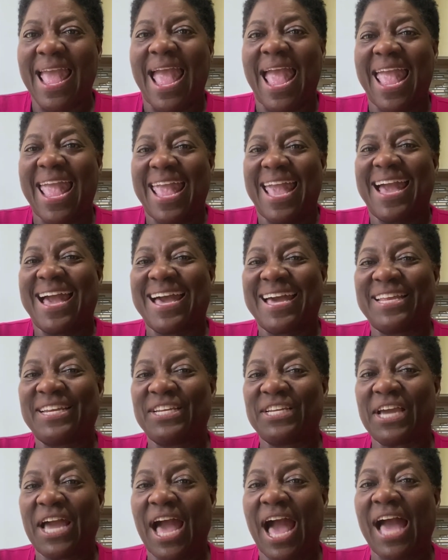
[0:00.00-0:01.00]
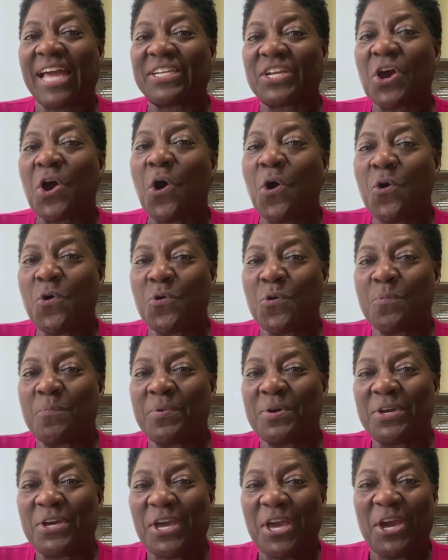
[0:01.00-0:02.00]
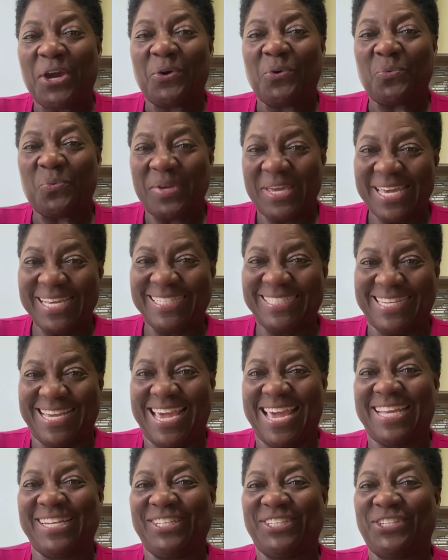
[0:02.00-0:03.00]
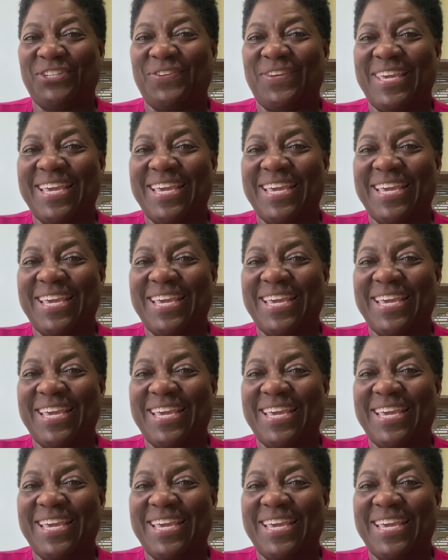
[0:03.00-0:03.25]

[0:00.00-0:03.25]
And at home, we tend to